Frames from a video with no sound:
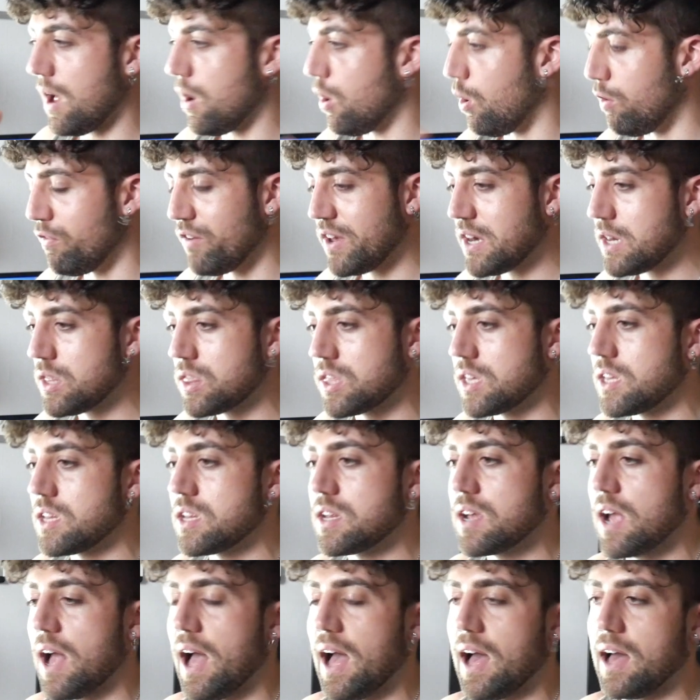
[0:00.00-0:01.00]
of
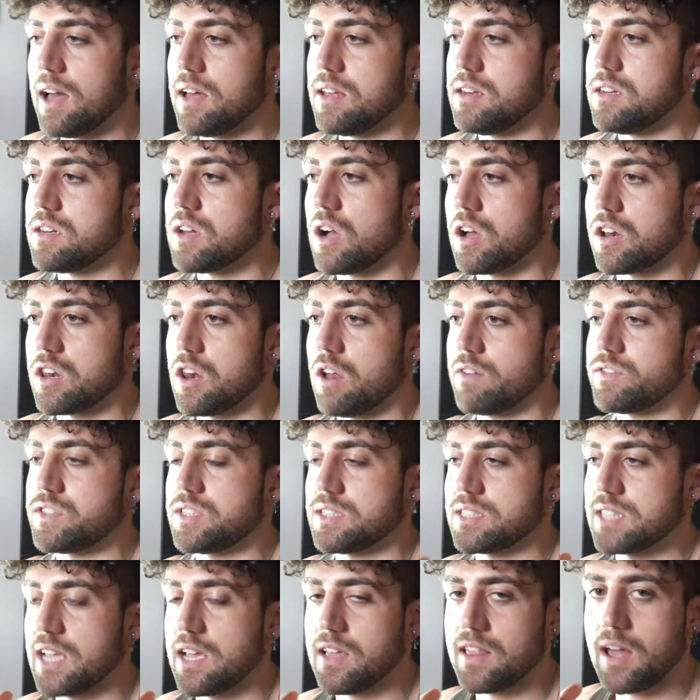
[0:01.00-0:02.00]
anything, and I'd love to
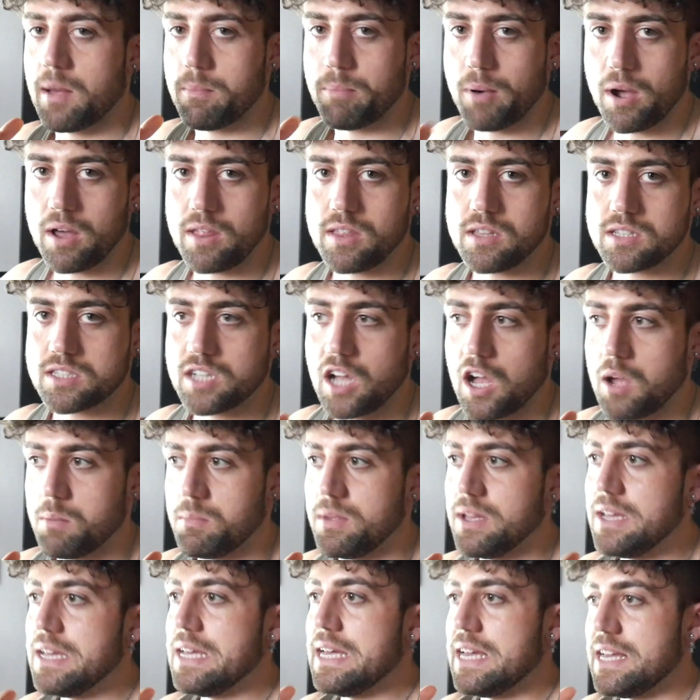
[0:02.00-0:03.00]
say that by the time
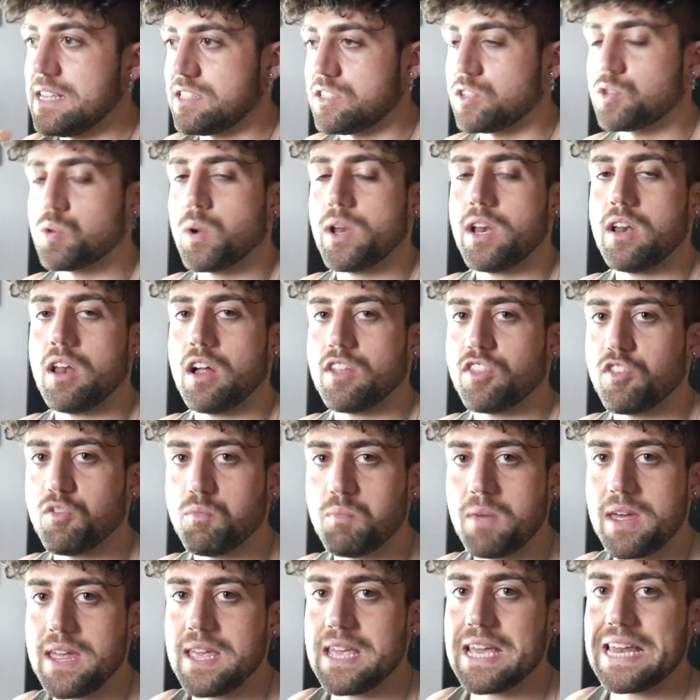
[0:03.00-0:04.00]
it's the 29th of
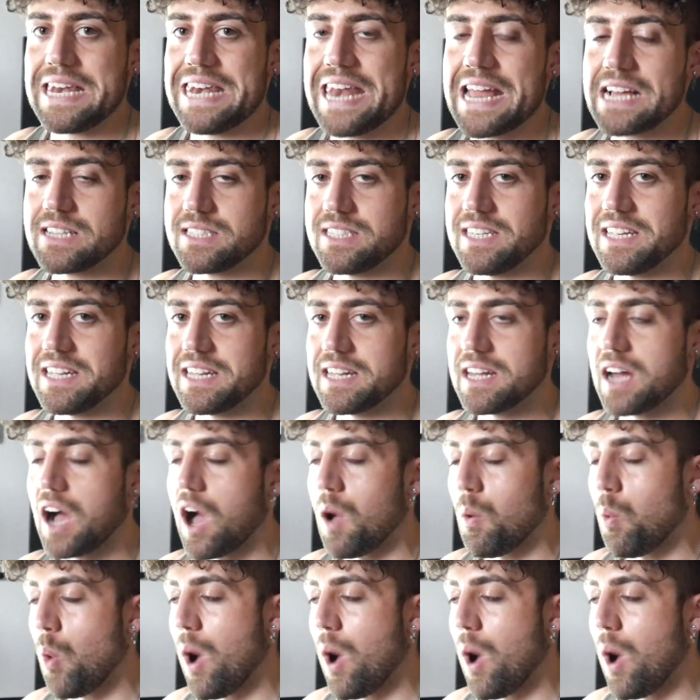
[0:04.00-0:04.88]
May next year, I will